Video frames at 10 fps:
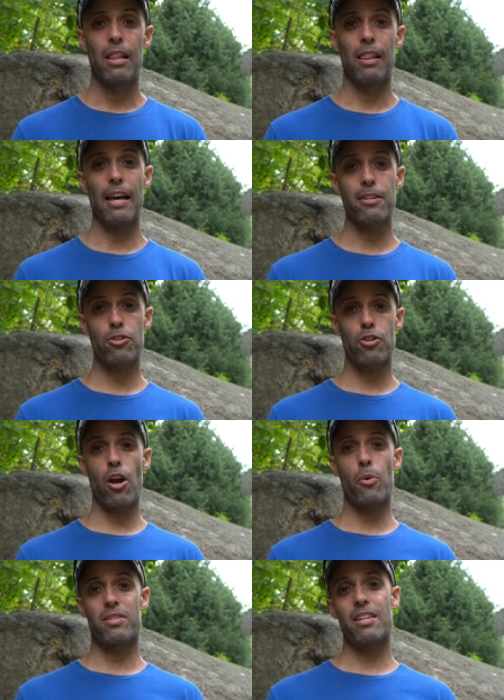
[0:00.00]
let us
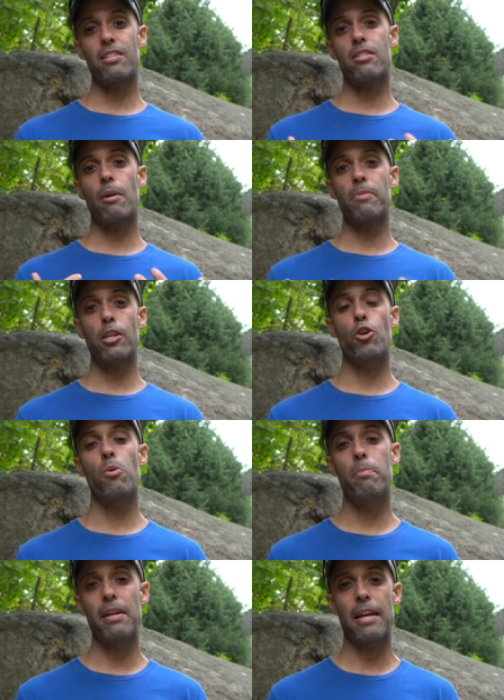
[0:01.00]
know, is this something you
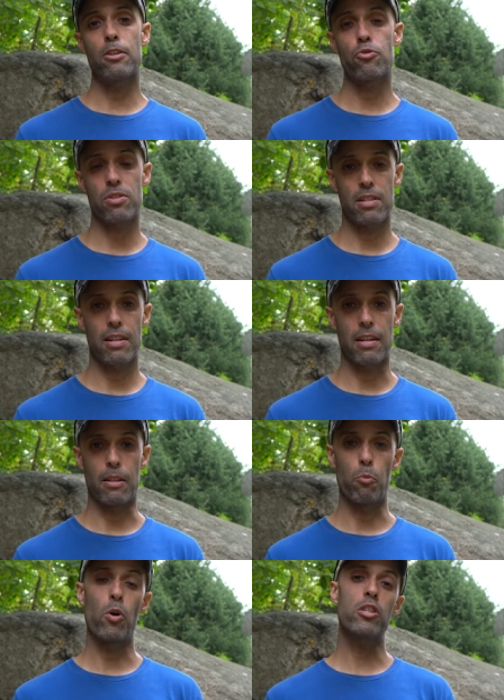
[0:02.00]
would be interested in?
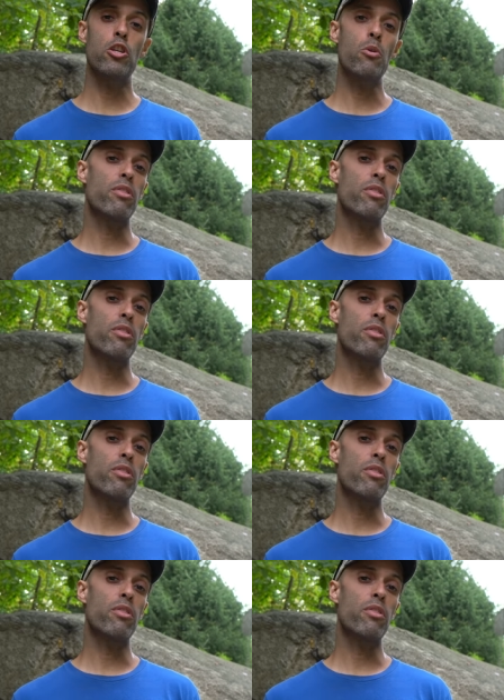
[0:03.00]
What do you